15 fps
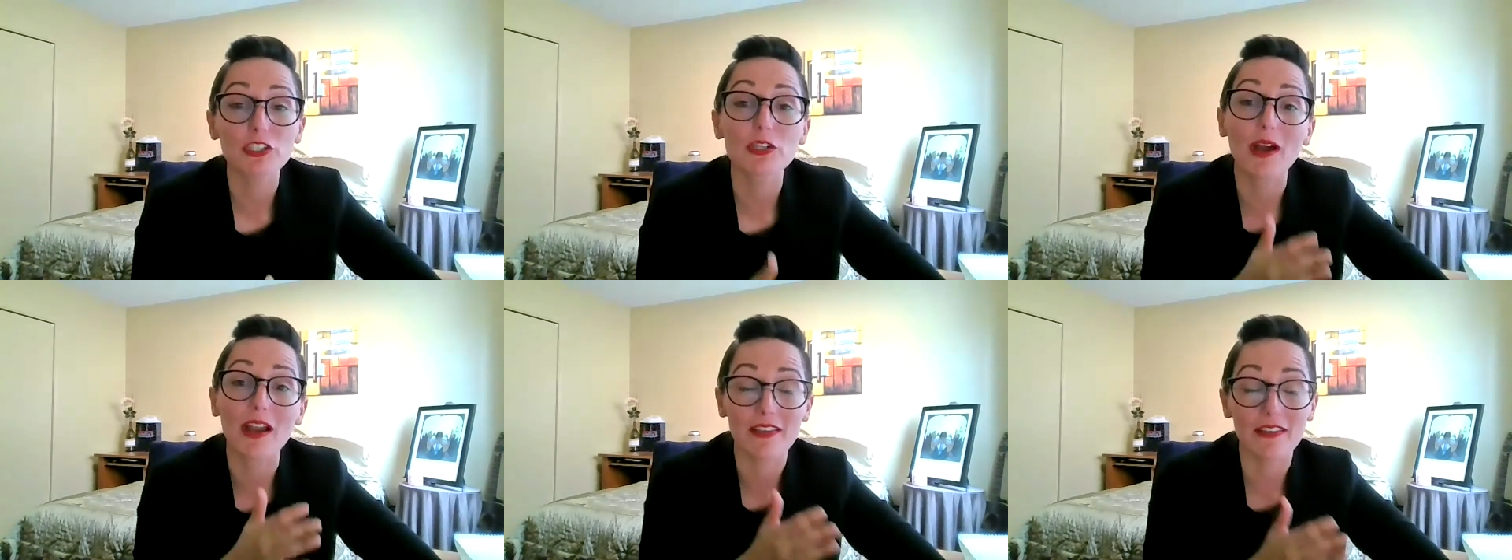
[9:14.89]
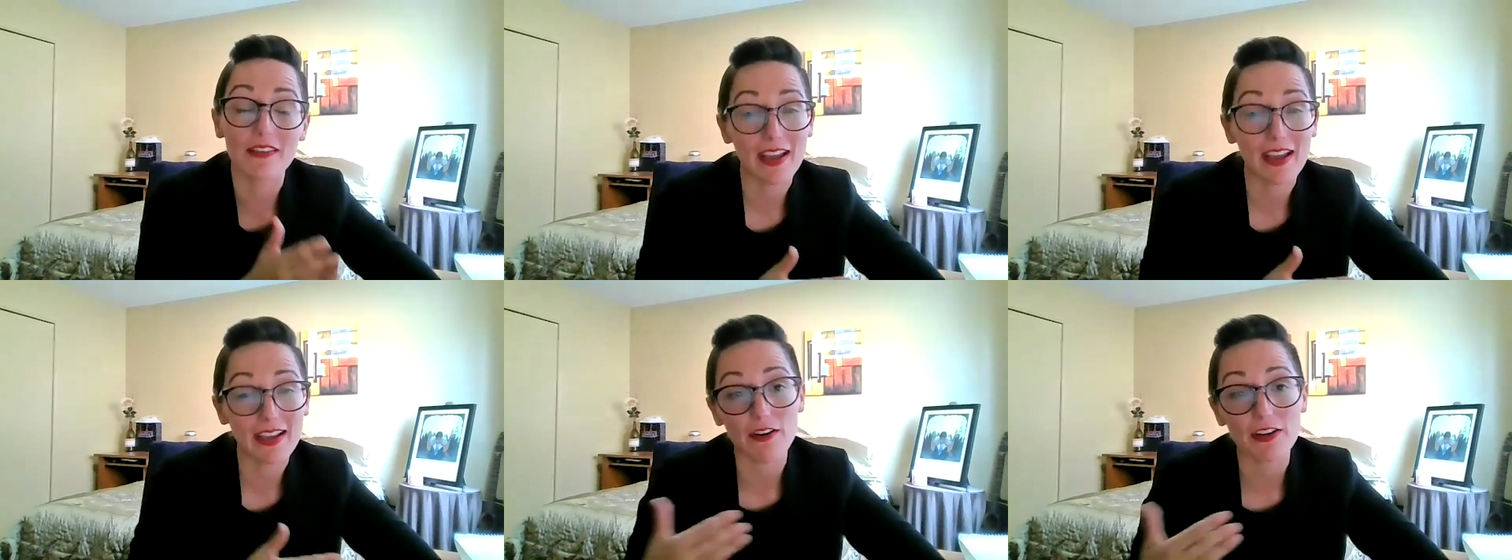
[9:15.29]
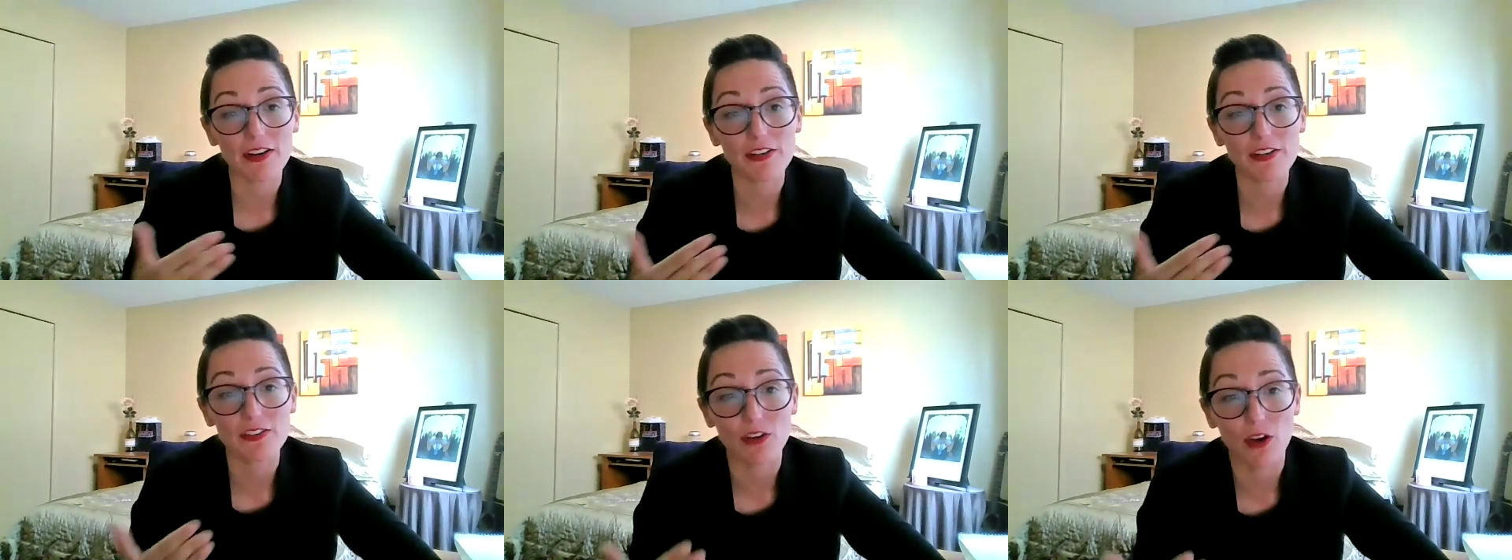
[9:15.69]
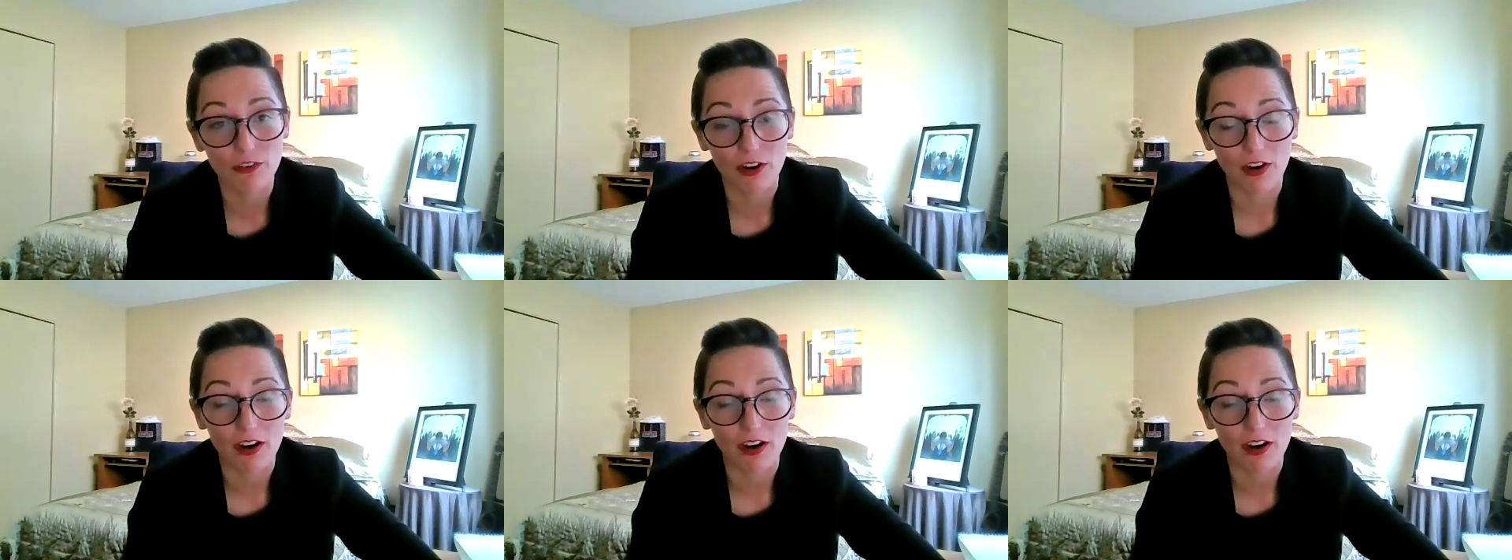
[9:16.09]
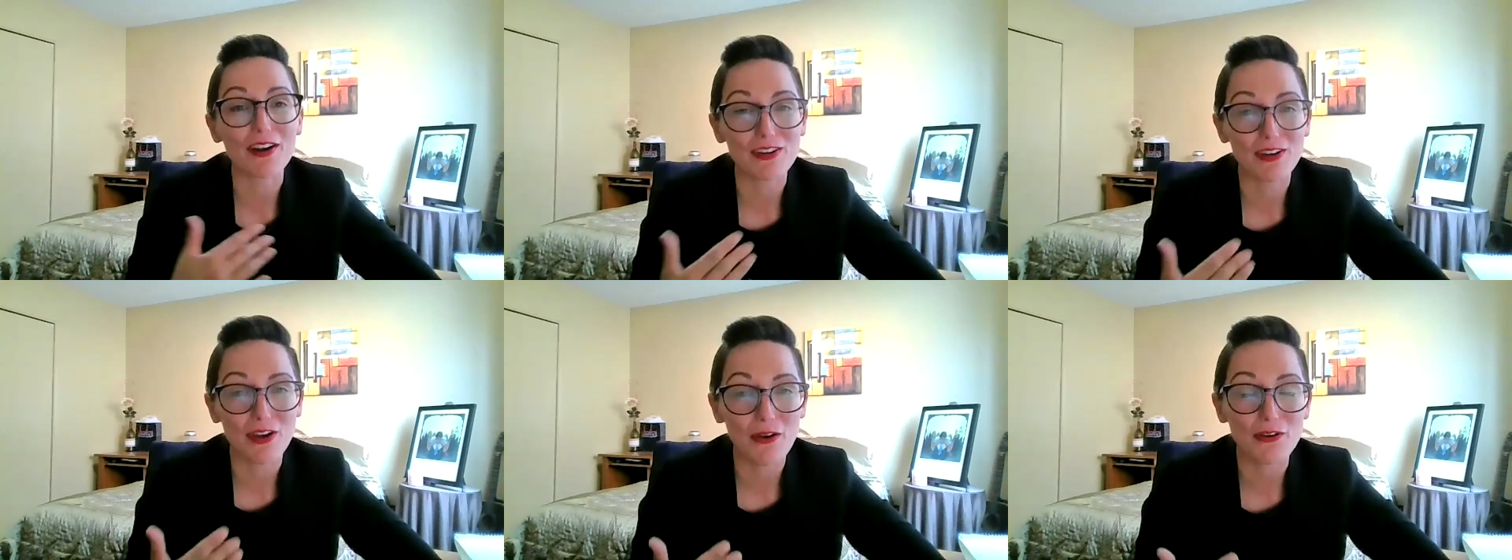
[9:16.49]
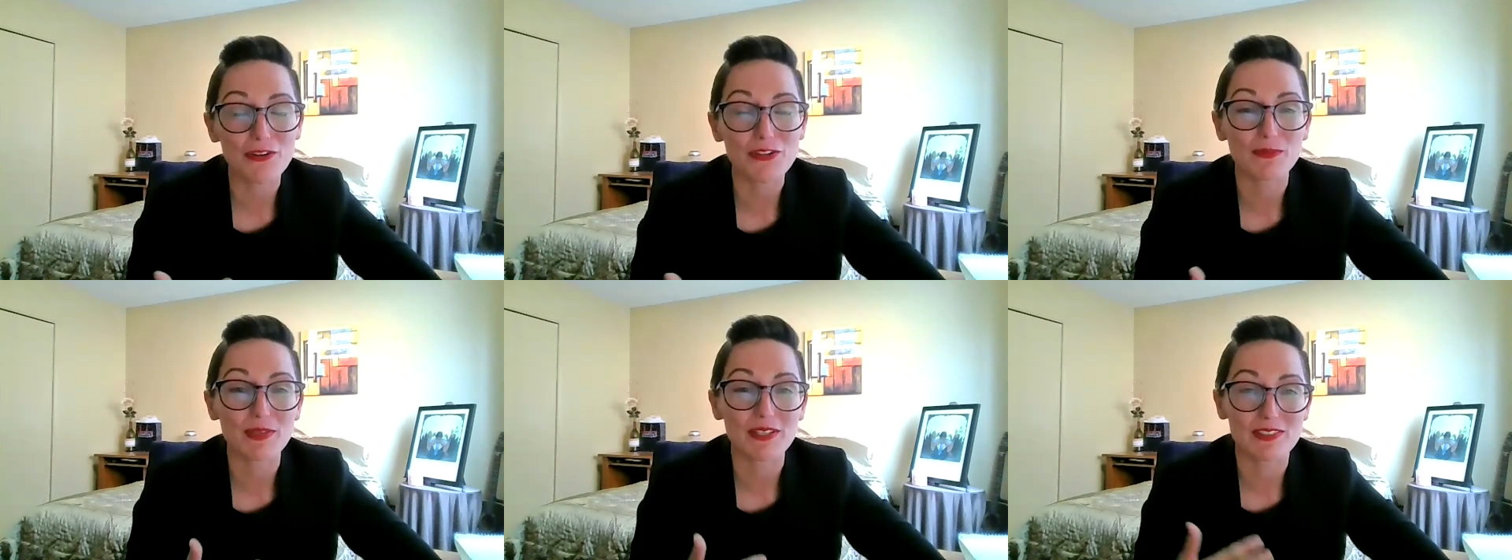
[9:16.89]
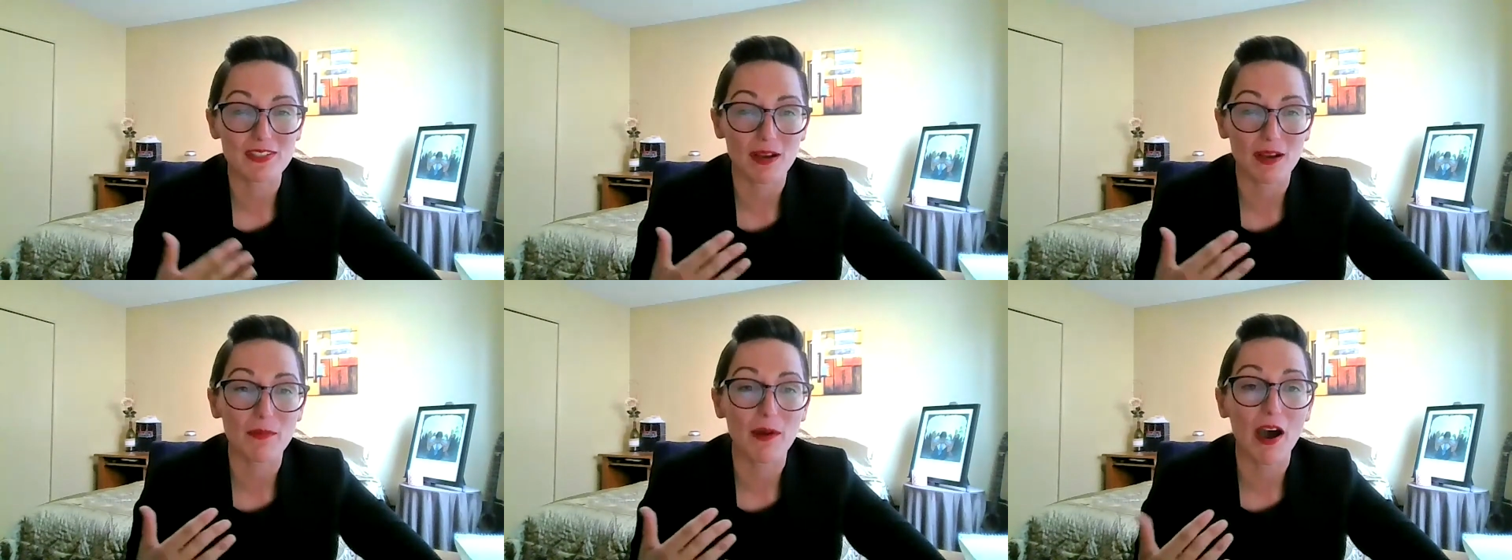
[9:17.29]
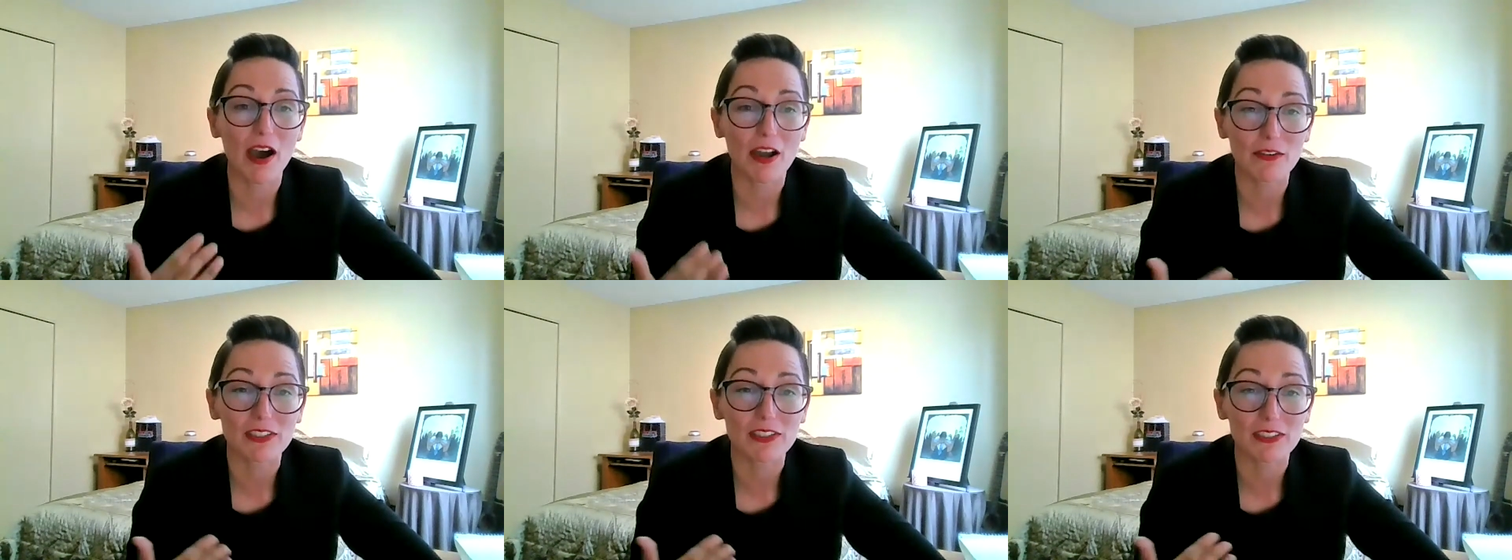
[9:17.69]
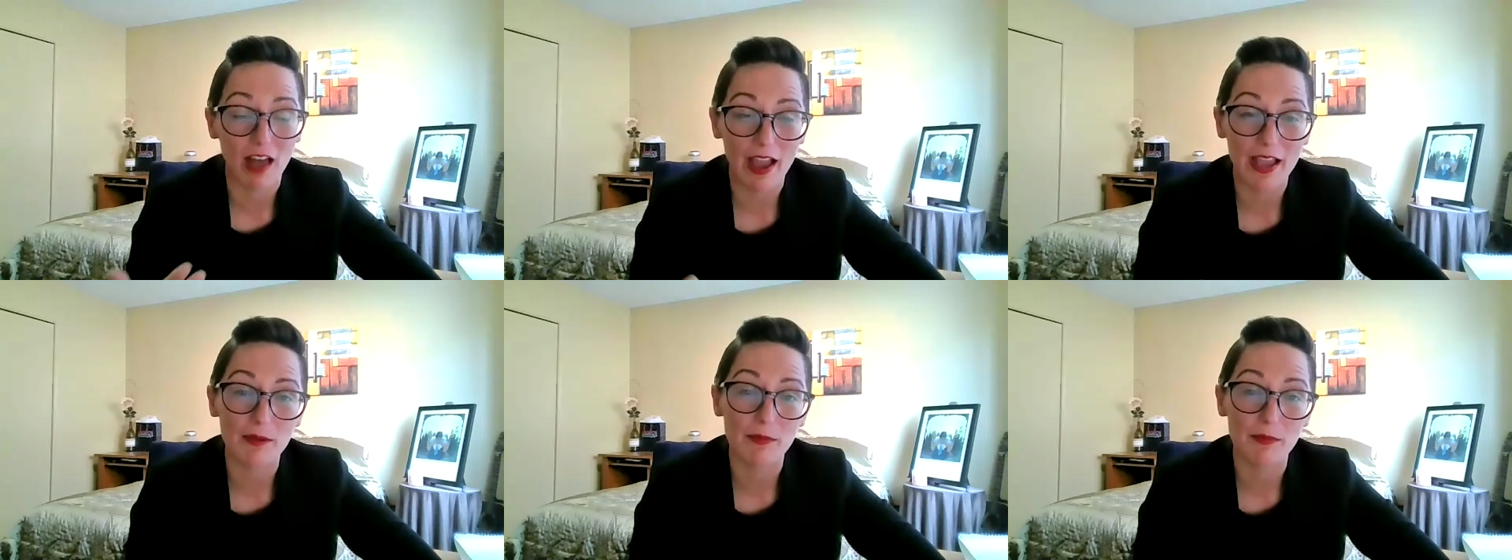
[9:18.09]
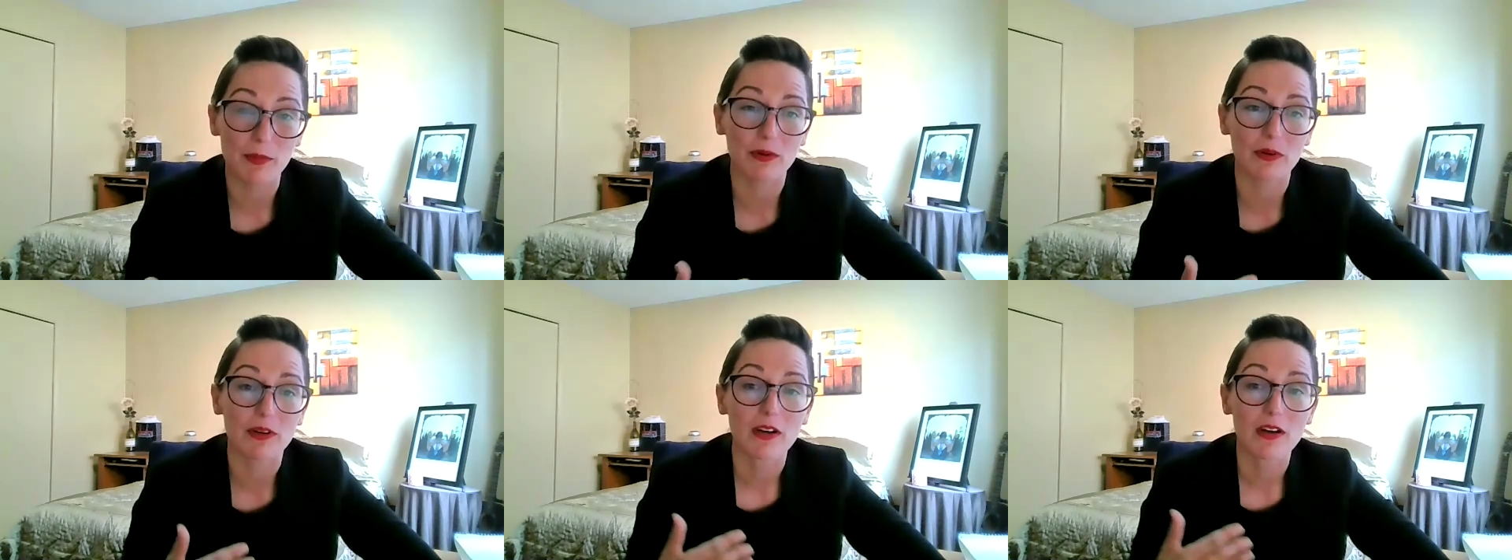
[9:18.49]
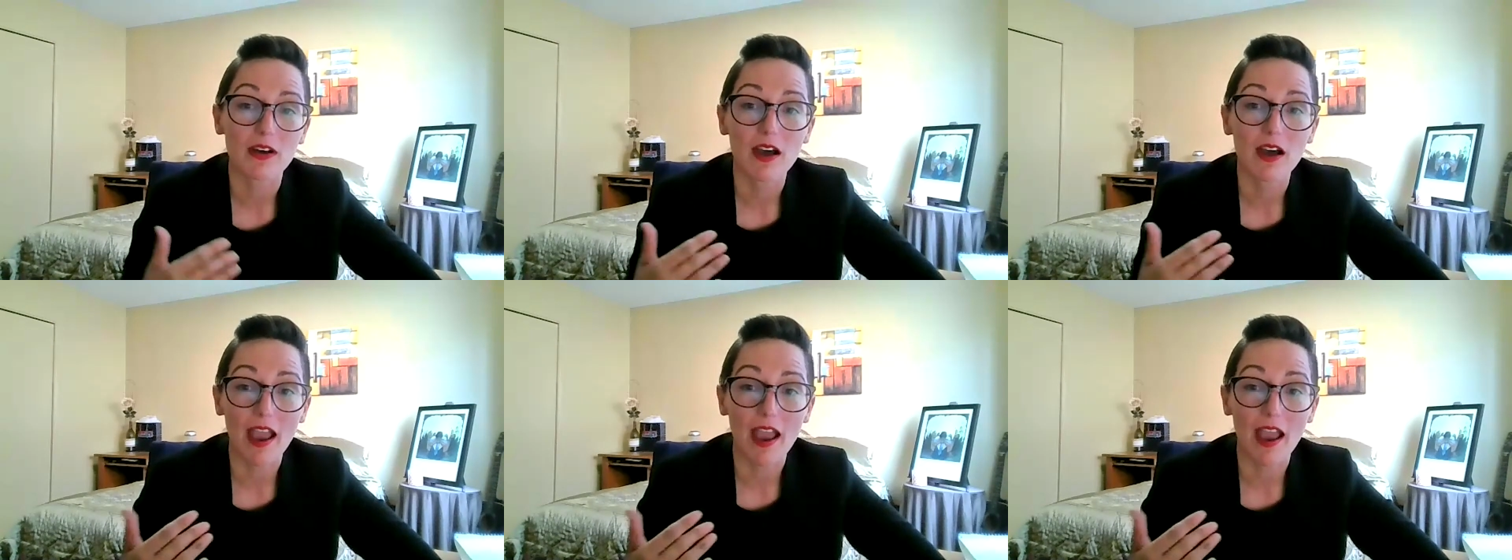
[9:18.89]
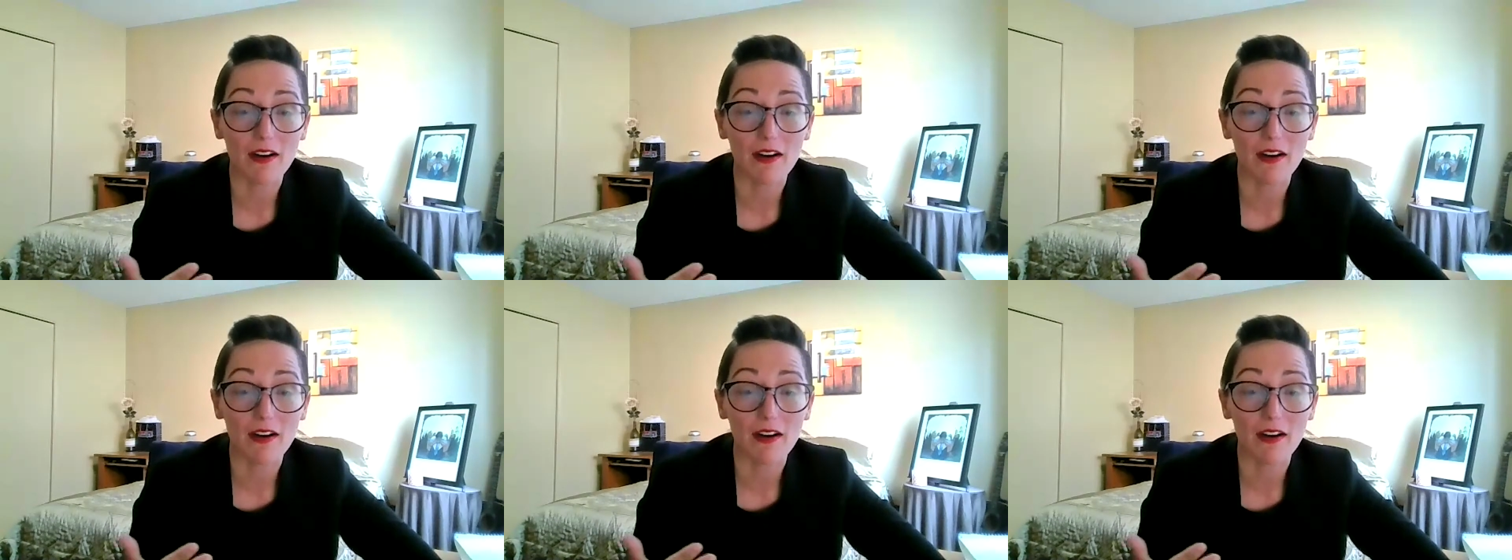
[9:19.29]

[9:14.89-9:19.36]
and then that carries over into what we already know to be some unreliable